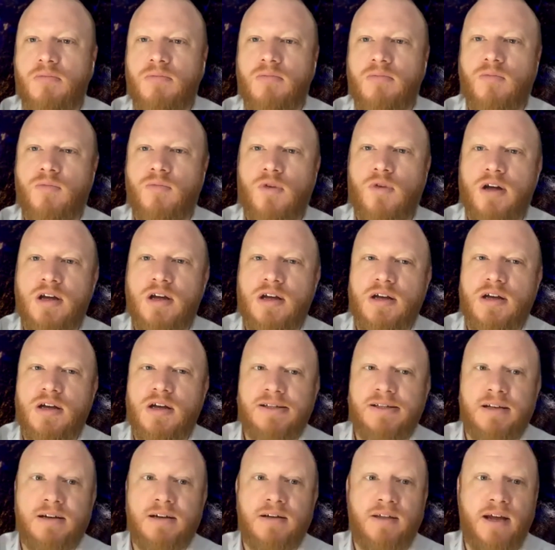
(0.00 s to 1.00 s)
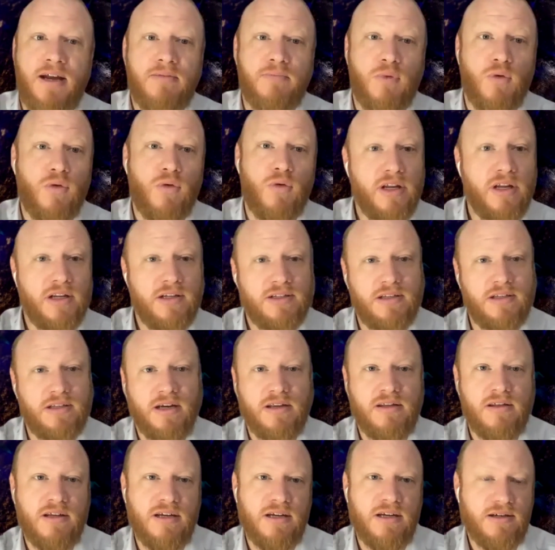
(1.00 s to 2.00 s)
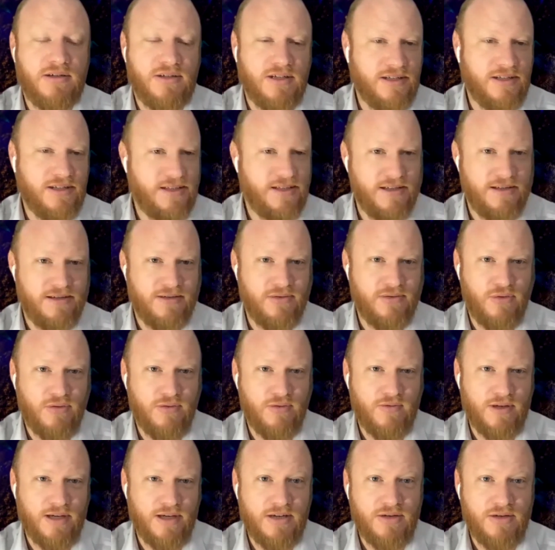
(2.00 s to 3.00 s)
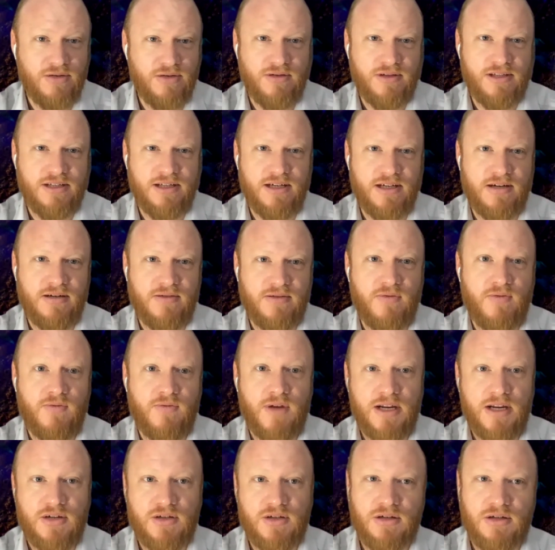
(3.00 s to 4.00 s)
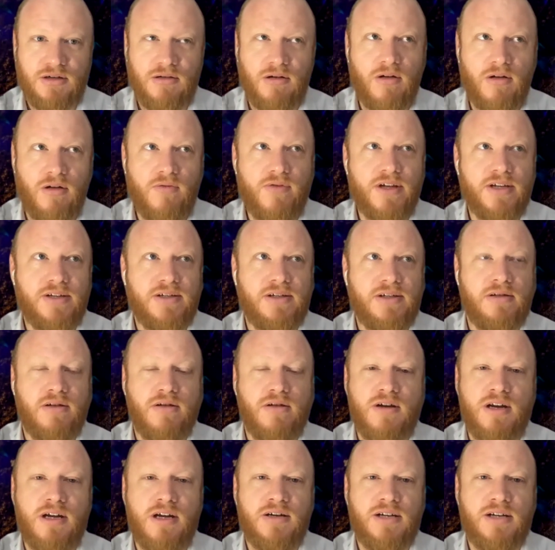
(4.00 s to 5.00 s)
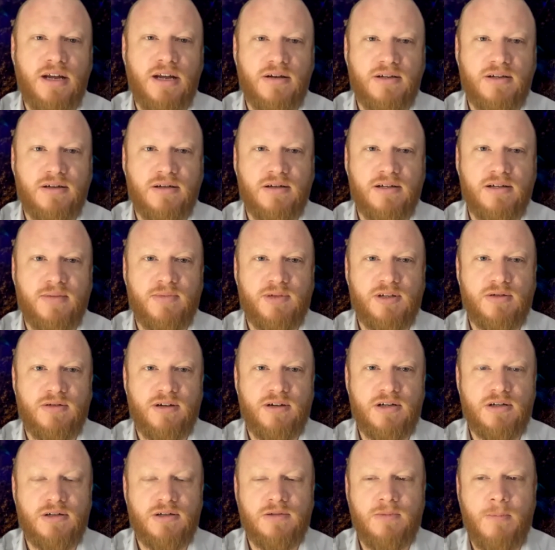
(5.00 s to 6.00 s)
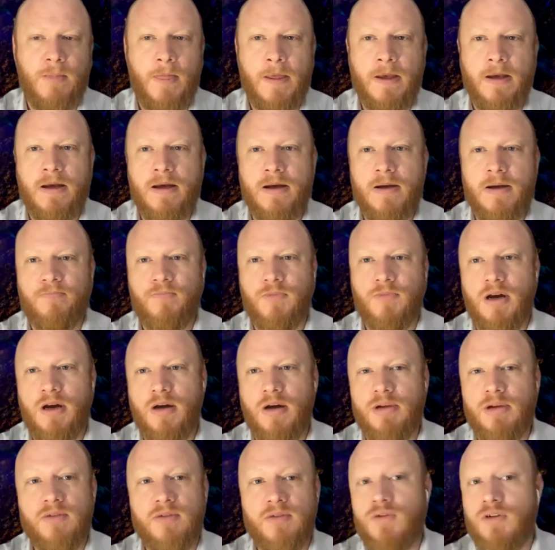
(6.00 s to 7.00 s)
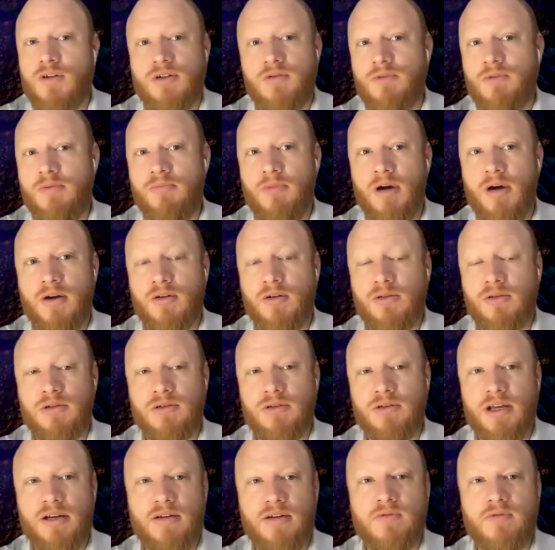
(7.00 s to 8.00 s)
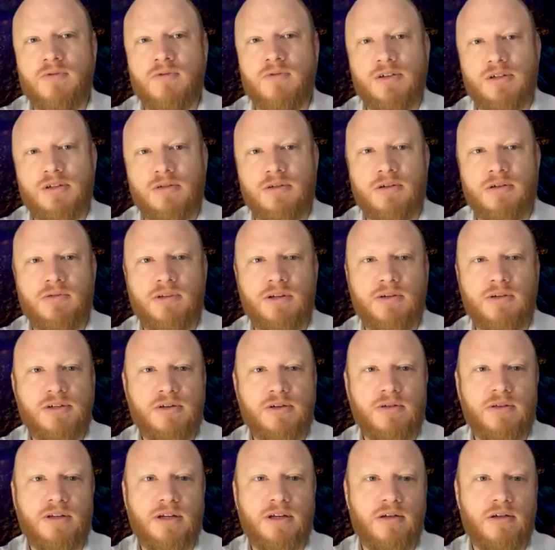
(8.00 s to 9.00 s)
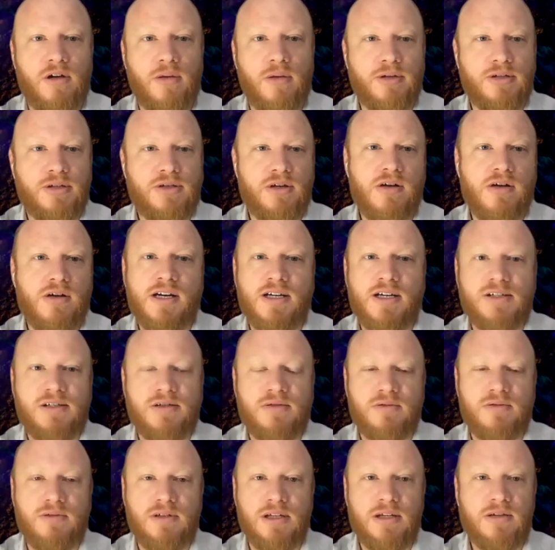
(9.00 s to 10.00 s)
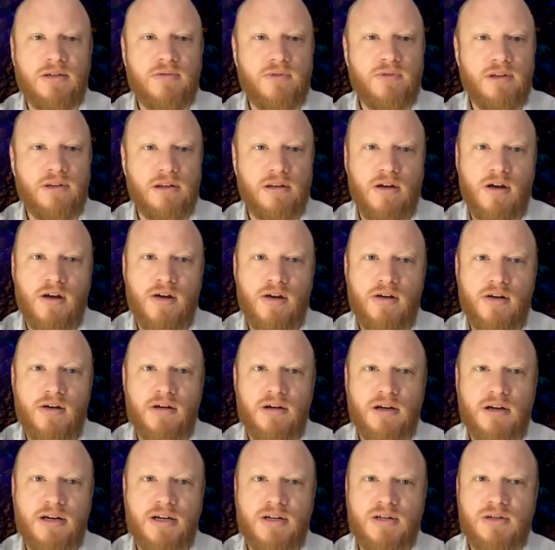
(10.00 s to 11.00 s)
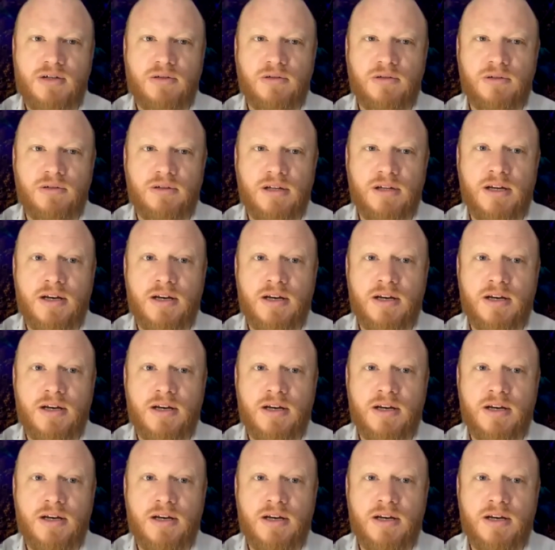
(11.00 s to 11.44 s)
We consider that important, I think, just as sort of an interesting feature of this learning demonstration. In future, we might not do that. In future, there are certainly opportunities to give the learner initial